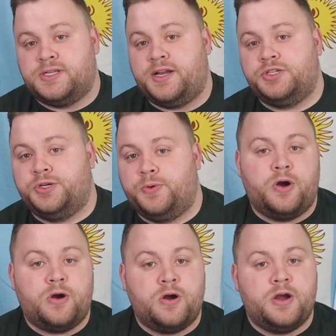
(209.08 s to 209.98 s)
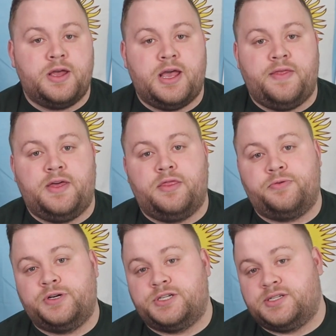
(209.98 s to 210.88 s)
the percentage you would earn, and then
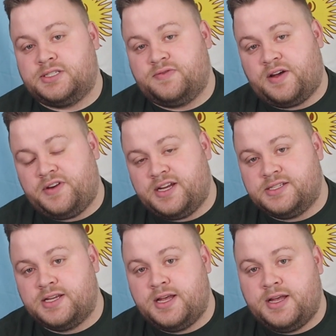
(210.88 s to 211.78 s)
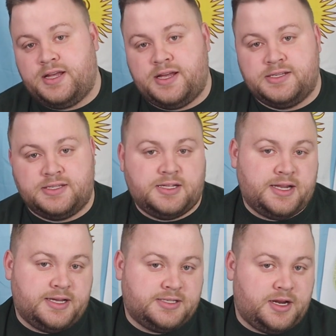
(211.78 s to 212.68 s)
365 days is the
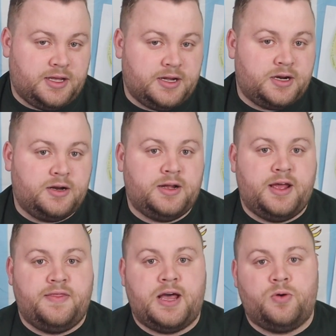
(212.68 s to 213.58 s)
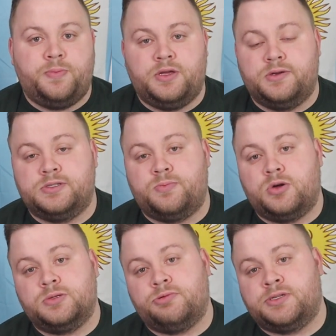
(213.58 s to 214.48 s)
days in a year, and that will be used
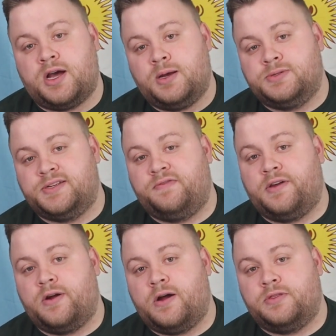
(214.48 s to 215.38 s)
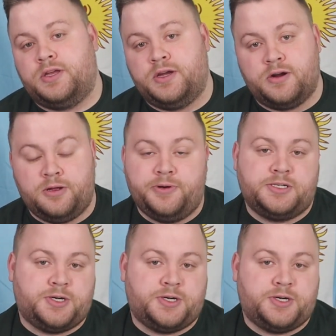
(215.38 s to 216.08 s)
multiple times to figure out the yearly